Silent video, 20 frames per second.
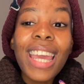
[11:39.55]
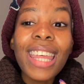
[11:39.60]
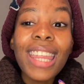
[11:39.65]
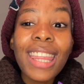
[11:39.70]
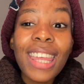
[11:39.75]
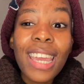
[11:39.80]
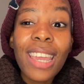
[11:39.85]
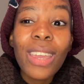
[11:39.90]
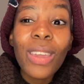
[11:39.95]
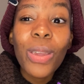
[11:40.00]

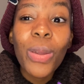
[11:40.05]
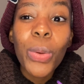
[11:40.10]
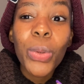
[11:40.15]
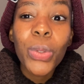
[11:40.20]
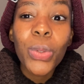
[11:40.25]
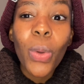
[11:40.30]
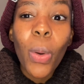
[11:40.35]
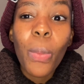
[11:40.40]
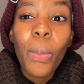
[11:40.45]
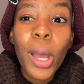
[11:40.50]
Thank you
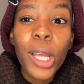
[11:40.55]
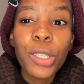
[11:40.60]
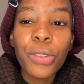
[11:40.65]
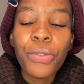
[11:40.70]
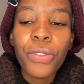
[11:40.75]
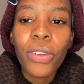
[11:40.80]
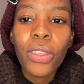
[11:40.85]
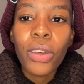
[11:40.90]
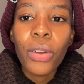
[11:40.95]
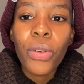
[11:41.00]
so much
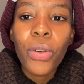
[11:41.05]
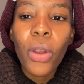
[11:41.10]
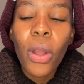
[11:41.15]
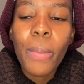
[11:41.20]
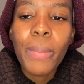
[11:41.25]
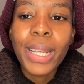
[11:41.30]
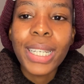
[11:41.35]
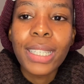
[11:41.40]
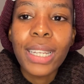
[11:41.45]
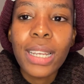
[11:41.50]
for the
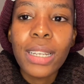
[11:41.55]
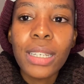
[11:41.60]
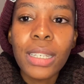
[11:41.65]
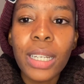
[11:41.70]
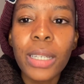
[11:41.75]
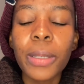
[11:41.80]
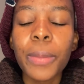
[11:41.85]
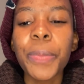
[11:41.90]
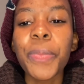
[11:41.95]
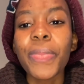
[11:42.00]

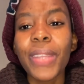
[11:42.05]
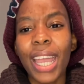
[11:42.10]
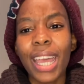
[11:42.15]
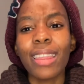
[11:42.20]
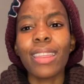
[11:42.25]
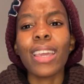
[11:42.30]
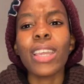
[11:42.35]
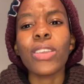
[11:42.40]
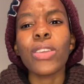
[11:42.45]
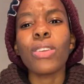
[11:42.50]
recommendation, and
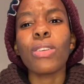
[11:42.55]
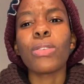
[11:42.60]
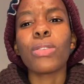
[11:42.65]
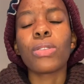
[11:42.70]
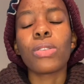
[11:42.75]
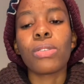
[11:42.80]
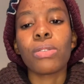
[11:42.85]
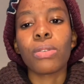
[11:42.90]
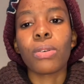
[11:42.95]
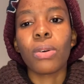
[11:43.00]
thank you
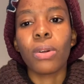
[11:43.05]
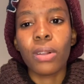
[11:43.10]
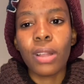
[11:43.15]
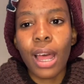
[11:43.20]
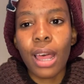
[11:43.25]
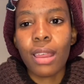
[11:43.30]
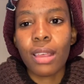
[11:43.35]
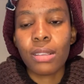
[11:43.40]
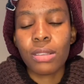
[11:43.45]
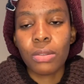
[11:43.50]
to all
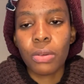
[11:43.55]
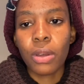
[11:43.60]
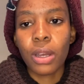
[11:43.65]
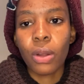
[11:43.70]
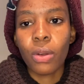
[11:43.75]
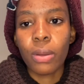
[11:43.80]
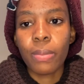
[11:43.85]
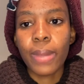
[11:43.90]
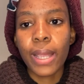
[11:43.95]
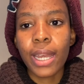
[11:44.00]
others who are
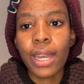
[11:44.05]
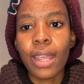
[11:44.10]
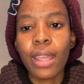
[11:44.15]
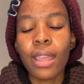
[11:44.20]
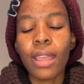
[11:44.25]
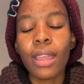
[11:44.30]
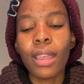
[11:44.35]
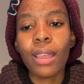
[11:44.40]
commenting.